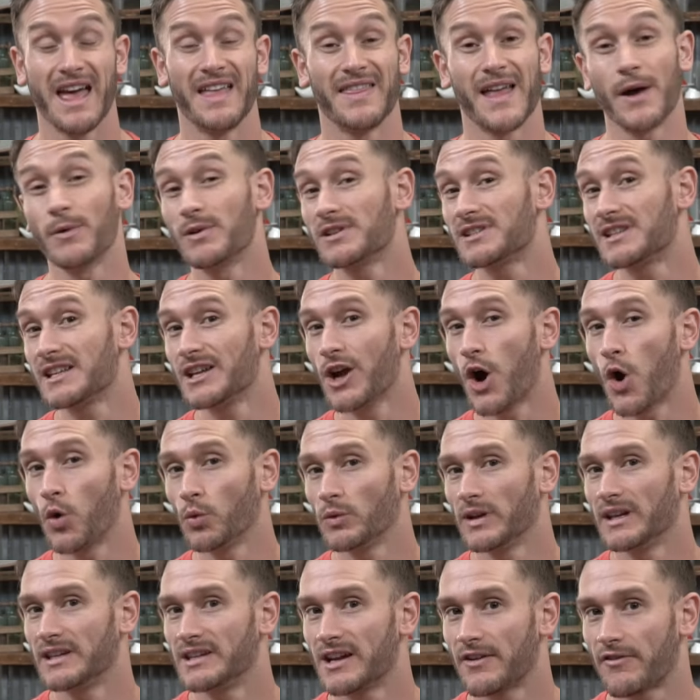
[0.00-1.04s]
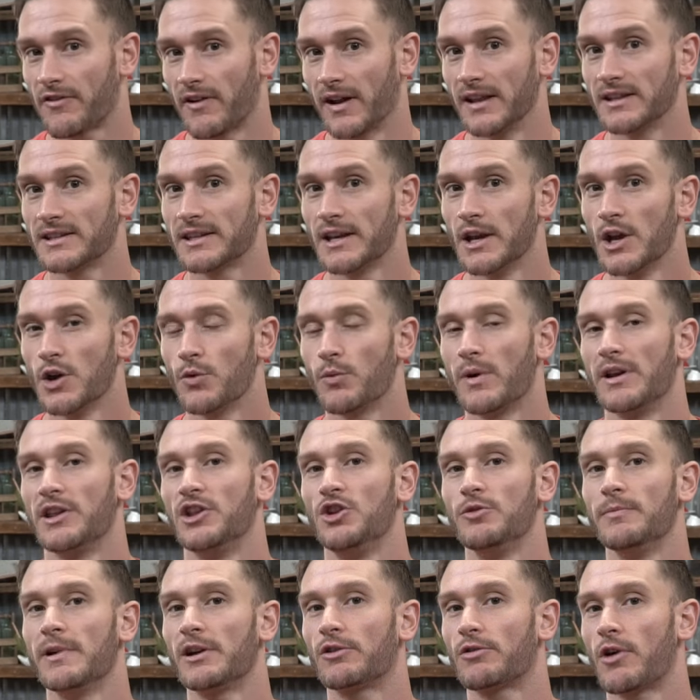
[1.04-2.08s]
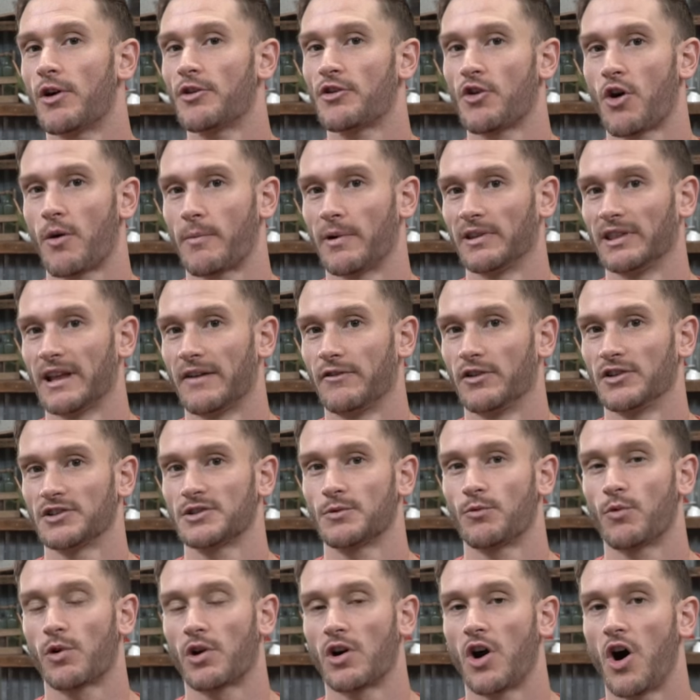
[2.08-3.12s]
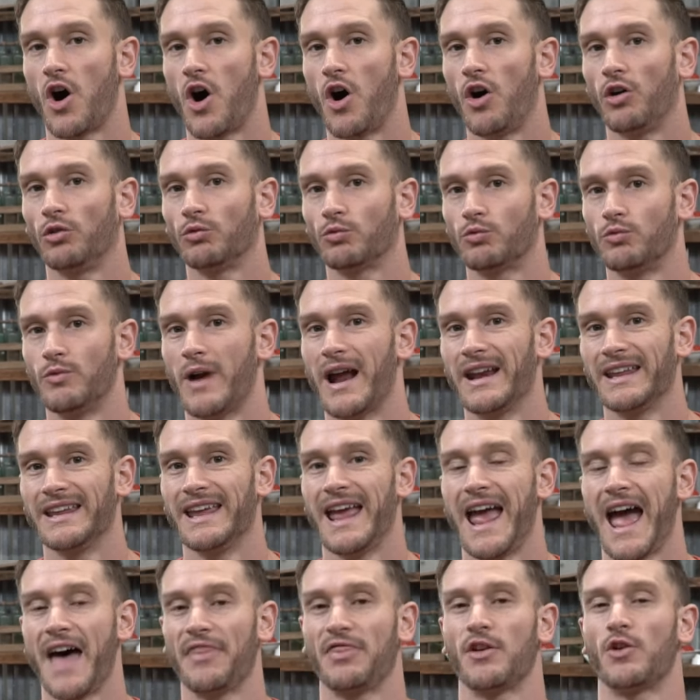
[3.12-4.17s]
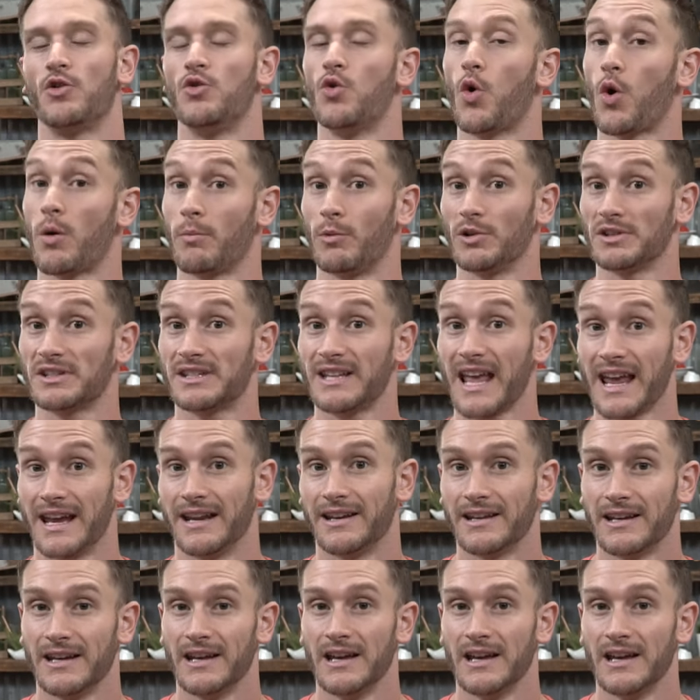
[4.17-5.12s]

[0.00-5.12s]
That was the only difference when human growth hormone levels were already at their normal state.